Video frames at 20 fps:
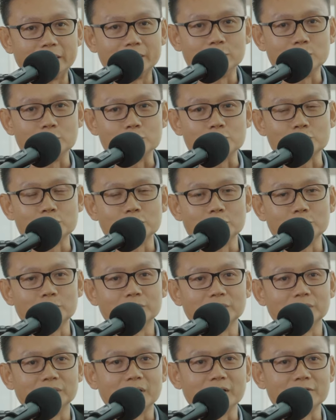then
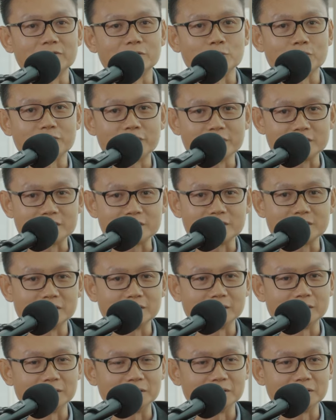also they have to face
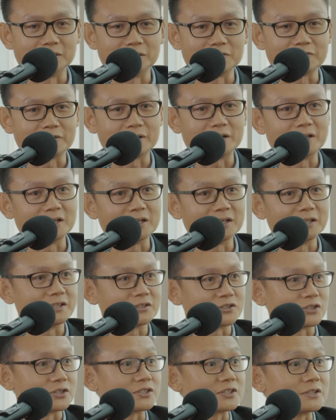the different
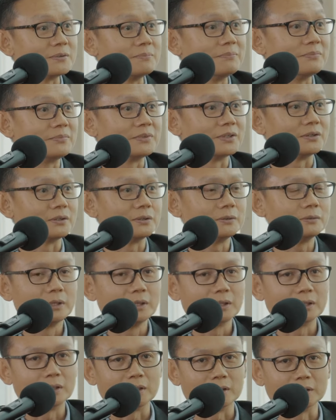learning system,
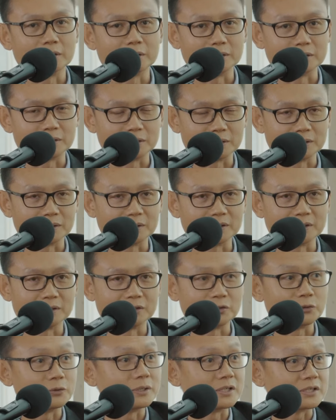in
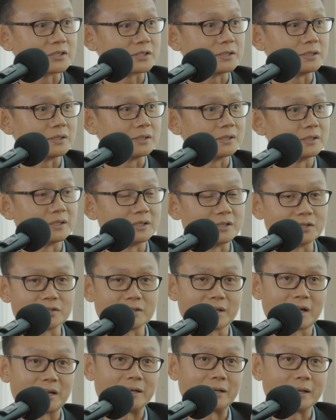university
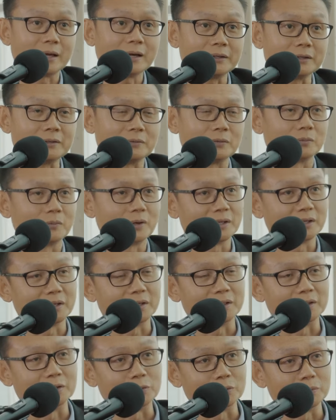is unlike what
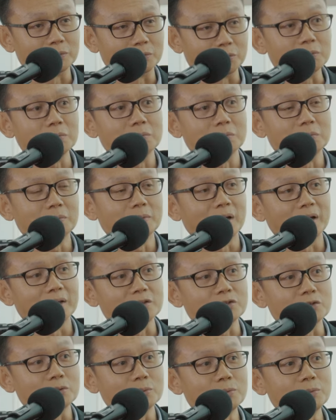they do
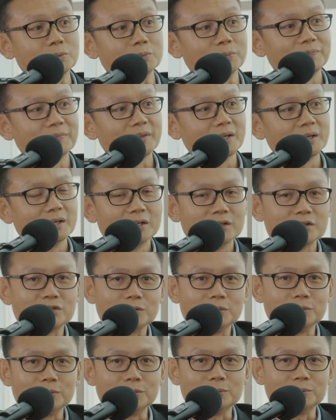at school.
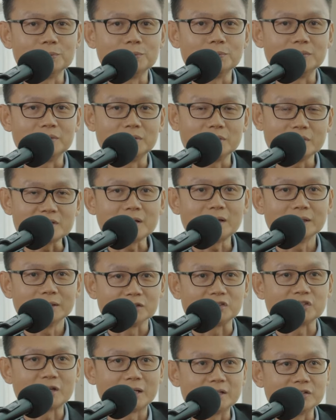So these are
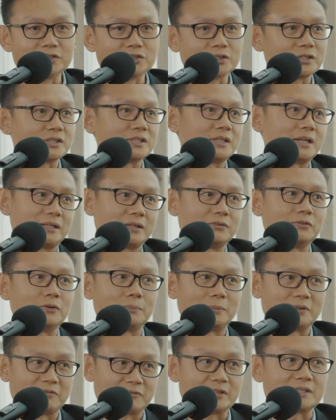the challenges that they
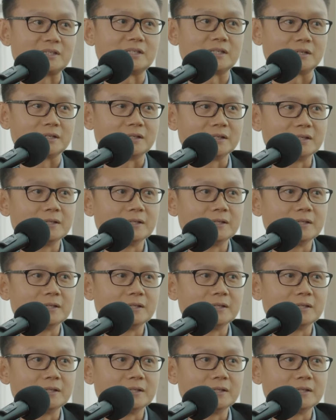will be facing.